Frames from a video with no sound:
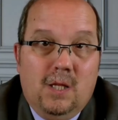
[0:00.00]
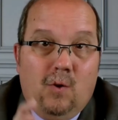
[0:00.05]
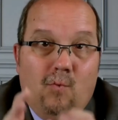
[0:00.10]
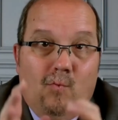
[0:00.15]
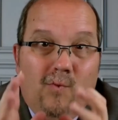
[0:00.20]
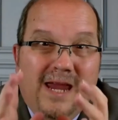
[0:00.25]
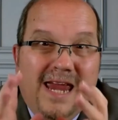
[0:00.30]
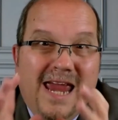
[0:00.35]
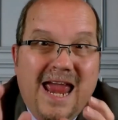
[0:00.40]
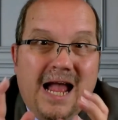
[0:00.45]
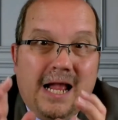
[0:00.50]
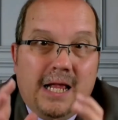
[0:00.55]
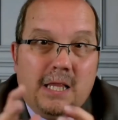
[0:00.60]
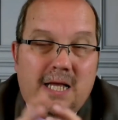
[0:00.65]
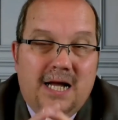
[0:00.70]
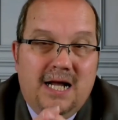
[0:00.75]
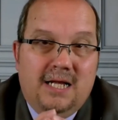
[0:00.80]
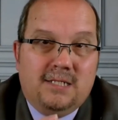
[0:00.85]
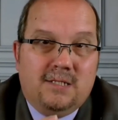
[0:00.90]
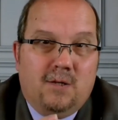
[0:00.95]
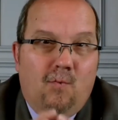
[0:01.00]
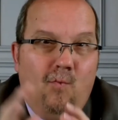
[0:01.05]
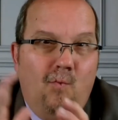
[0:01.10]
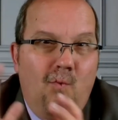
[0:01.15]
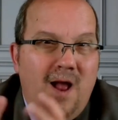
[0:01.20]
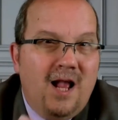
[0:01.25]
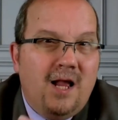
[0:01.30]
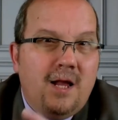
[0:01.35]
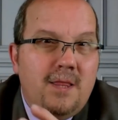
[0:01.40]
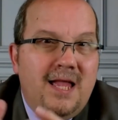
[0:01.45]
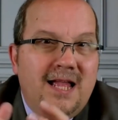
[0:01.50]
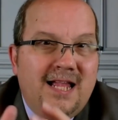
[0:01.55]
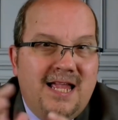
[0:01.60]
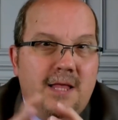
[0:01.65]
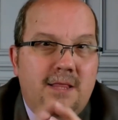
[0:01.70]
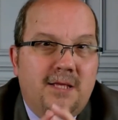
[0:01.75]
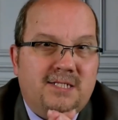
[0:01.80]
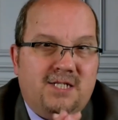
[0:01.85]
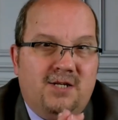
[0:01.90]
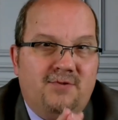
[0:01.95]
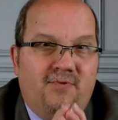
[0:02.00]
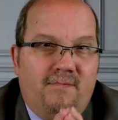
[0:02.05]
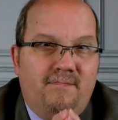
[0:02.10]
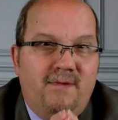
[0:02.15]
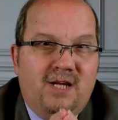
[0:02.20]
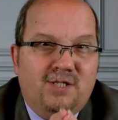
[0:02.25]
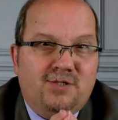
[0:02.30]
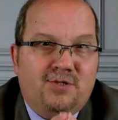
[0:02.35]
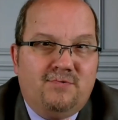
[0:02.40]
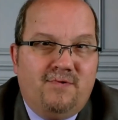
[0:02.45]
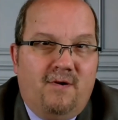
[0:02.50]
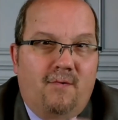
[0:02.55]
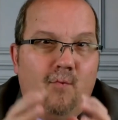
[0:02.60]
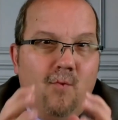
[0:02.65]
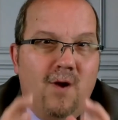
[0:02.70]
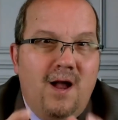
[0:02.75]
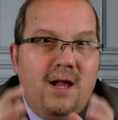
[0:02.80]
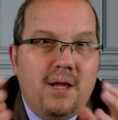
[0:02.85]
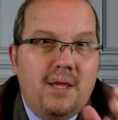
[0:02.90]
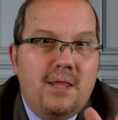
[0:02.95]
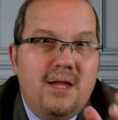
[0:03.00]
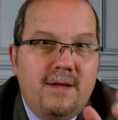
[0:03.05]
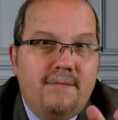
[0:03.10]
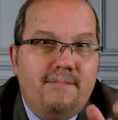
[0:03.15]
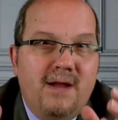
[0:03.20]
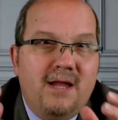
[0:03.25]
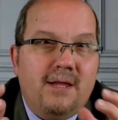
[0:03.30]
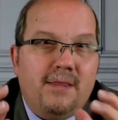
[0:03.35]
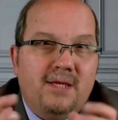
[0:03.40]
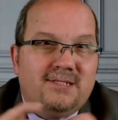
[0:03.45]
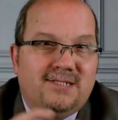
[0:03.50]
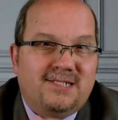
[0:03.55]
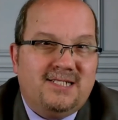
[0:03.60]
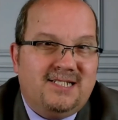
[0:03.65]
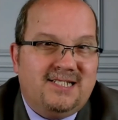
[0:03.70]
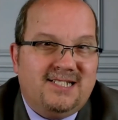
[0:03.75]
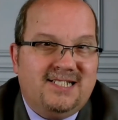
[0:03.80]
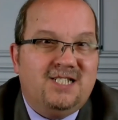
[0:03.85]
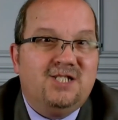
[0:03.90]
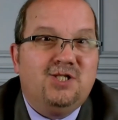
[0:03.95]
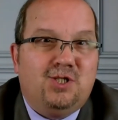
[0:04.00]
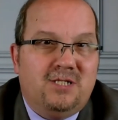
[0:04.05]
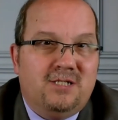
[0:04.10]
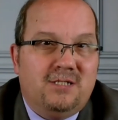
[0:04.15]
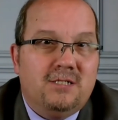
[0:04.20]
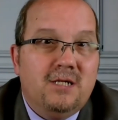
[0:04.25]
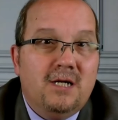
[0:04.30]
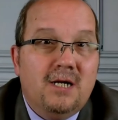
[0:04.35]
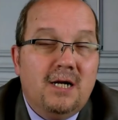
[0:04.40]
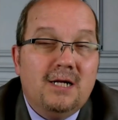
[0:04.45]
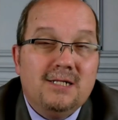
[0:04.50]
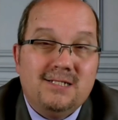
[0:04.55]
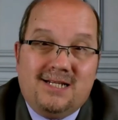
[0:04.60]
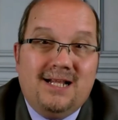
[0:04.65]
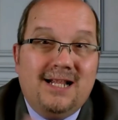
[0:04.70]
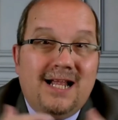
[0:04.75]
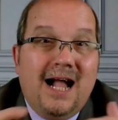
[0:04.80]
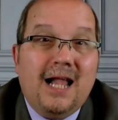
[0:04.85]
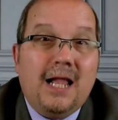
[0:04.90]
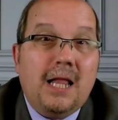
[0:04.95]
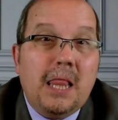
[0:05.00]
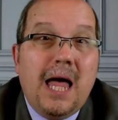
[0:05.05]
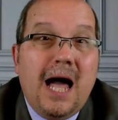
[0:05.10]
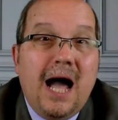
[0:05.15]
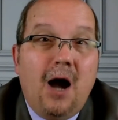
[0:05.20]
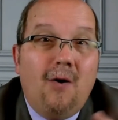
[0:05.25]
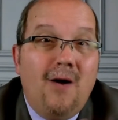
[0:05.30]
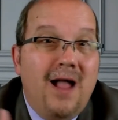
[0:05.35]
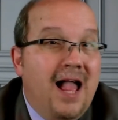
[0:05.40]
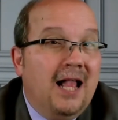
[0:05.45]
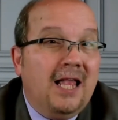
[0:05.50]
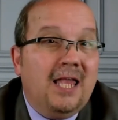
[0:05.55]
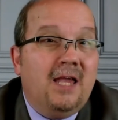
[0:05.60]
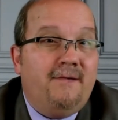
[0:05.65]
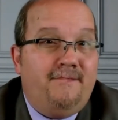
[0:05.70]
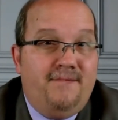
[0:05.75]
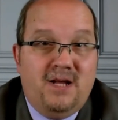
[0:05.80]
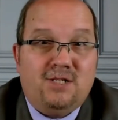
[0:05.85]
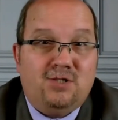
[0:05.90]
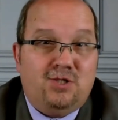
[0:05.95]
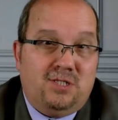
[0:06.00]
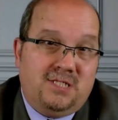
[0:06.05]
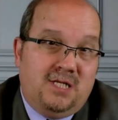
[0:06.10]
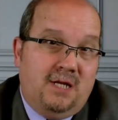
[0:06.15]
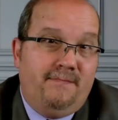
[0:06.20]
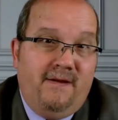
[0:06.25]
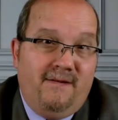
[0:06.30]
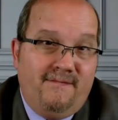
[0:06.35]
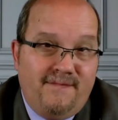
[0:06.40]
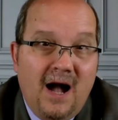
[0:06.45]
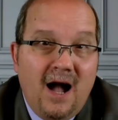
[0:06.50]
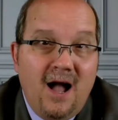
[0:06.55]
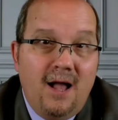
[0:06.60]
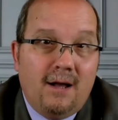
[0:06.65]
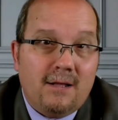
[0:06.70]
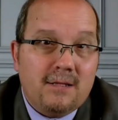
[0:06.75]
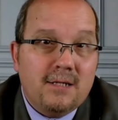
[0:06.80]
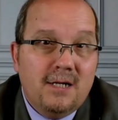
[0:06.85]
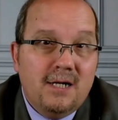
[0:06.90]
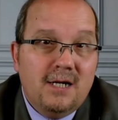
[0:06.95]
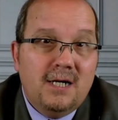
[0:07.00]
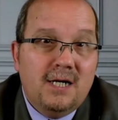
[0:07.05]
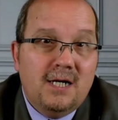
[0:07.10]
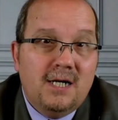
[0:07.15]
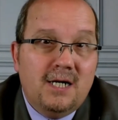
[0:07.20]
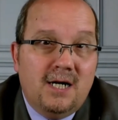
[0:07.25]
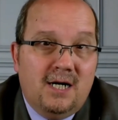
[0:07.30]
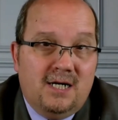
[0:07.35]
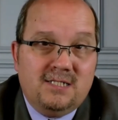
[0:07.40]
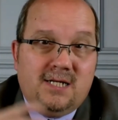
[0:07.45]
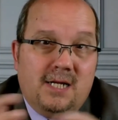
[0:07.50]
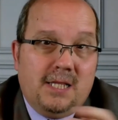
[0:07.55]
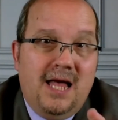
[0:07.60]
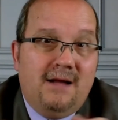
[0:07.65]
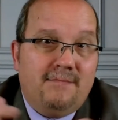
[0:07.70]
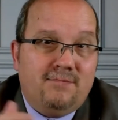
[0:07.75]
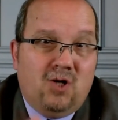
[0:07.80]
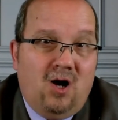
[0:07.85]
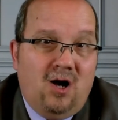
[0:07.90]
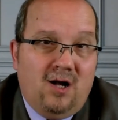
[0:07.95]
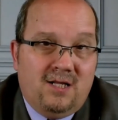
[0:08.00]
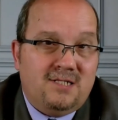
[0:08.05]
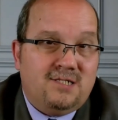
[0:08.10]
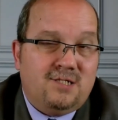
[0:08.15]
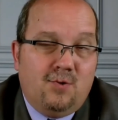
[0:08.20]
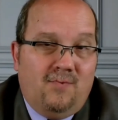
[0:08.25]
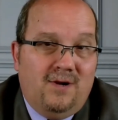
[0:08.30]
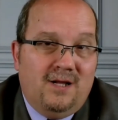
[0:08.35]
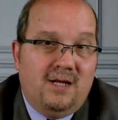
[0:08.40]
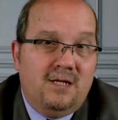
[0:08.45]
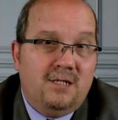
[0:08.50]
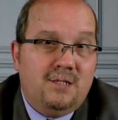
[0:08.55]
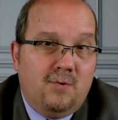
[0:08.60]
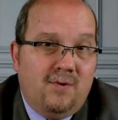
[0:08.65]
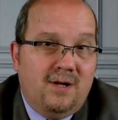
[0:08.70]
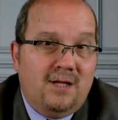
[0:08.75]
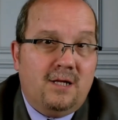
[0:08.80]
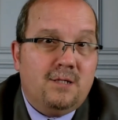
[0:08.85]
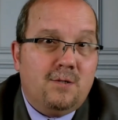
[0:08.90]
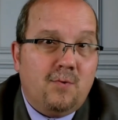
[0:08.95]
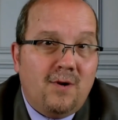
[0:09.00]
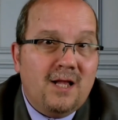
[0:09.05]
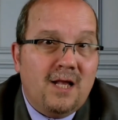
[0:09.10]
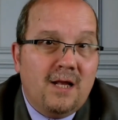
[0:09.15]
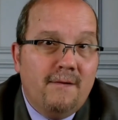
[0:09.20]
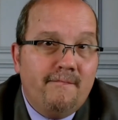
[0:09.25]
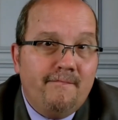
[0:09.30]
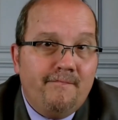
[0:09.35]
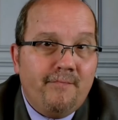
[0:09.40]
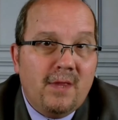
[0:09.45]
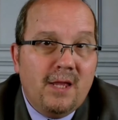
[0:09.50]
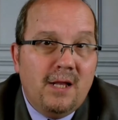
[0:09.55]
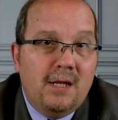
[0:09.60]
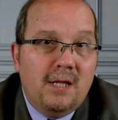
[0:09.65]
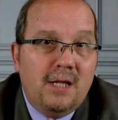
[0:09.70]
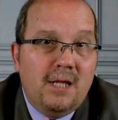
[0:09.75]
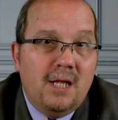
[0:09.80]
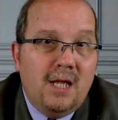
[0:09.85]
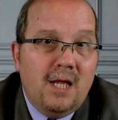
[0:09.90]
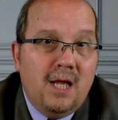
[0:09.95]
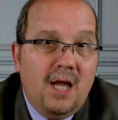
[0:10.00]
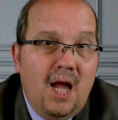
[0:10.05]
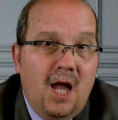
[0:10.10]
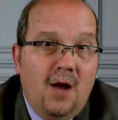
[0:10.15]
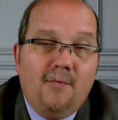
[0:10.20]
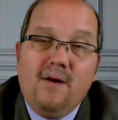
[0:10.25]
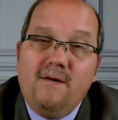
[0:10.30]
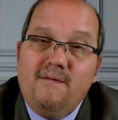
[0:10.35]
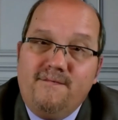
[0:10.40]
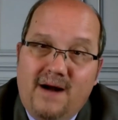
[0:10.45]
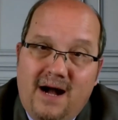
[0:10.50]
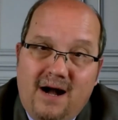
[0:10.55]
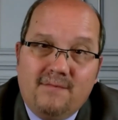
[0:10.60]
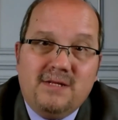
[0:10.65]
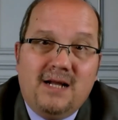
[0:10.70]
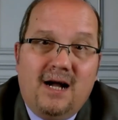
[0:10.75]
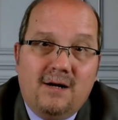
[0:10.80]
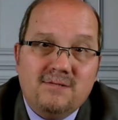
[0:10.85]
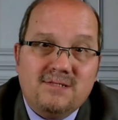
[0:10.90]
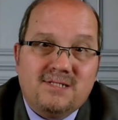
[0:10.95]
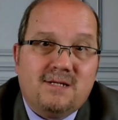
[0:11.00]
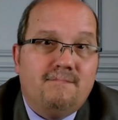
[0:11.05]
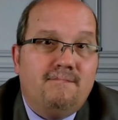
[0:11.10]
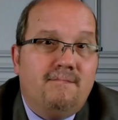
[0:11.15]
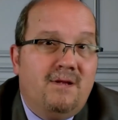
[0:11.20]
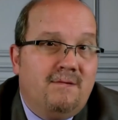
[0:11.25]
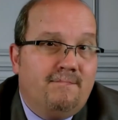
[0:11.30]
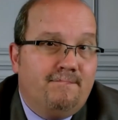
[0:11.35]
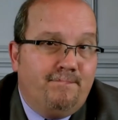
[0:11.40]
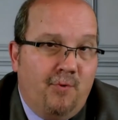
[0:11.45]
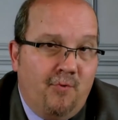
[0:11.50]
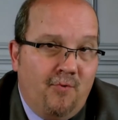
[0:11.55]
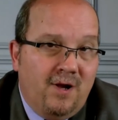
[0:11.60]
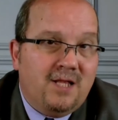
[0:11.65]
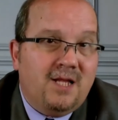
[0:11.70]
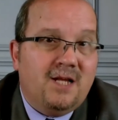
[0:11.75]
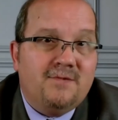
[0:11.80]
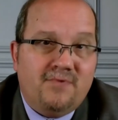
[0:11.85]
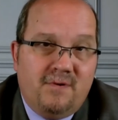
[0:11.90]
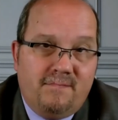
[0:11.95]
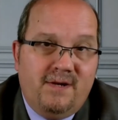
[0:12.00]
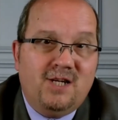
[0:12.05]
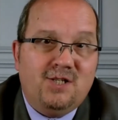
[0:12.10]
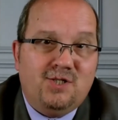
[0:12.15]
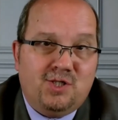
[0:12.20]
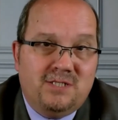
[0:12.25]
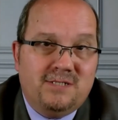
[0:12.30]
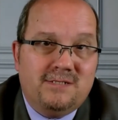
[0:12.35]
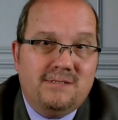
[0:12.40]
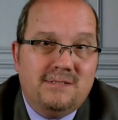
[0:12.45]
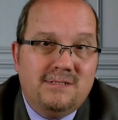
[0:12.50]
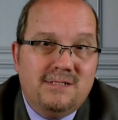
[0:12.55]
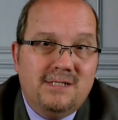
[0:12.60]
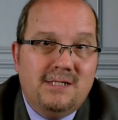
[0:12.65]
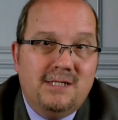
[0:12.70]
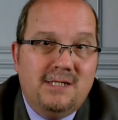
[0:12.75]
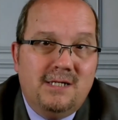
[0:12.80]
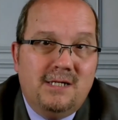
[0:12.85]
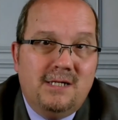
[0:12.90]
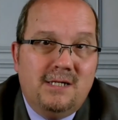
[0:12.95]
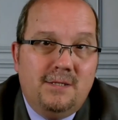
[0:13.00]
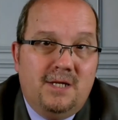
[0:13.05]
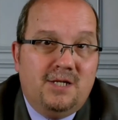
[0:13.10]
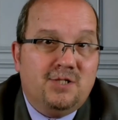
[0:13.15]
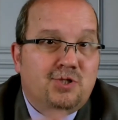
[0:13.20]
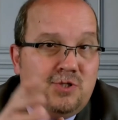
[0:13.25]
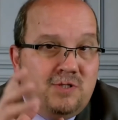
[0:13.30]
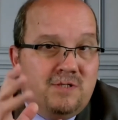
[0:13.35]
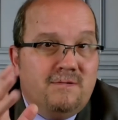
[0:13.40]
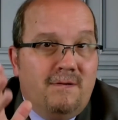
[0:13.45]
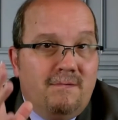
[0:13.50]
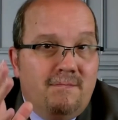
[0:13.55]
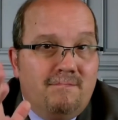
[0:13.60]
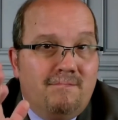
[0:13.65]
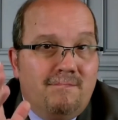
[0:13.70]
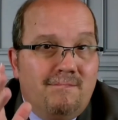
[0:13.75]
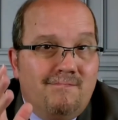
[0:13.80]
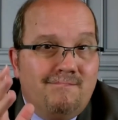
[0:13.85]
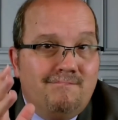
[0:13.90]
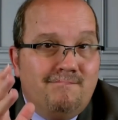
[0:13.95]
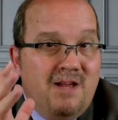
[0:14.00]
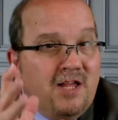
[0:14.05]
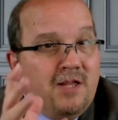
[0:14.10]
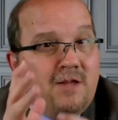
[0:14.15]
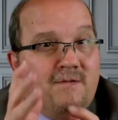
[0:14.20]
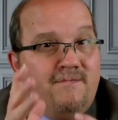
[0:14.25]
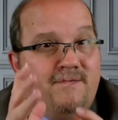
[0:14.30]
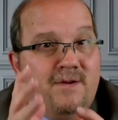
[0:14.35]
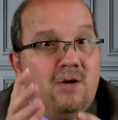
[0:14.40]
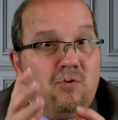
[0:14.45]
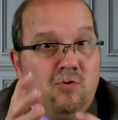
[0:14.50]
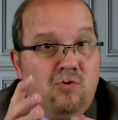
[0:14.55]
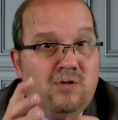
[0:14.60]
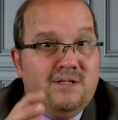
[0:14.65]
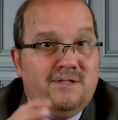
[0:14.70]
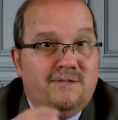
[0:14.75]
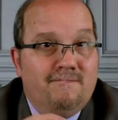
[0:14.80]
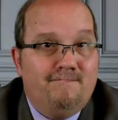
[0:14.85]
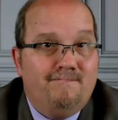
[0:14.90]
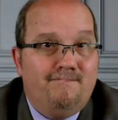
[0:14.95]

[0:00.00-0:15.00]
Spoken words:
We analyze where did they get this information from, where did they make this decision to not allow any evictions to be filed until after August 20, 2020. And we found out some important information that should make you feel good.